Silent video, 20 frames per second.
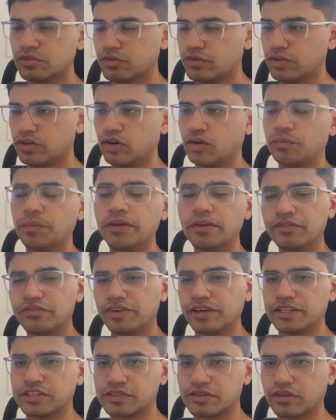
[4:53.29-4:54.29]
were not being
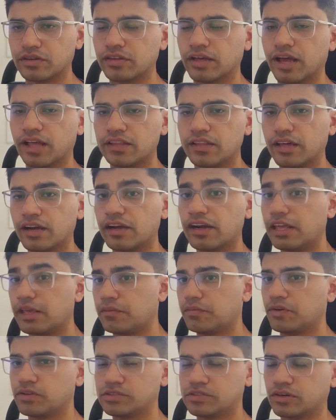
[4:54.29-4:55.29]
fetched or the Aadhaar
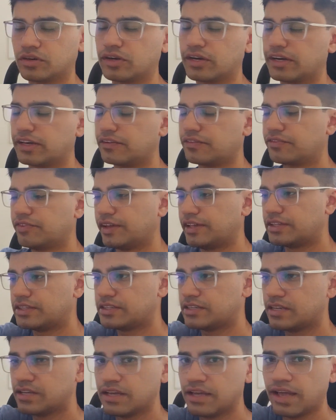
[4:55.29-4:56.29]
name was not getting
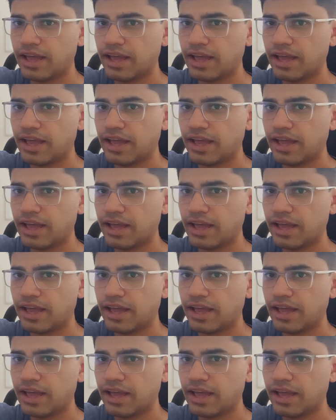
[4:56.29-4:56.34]
fetched,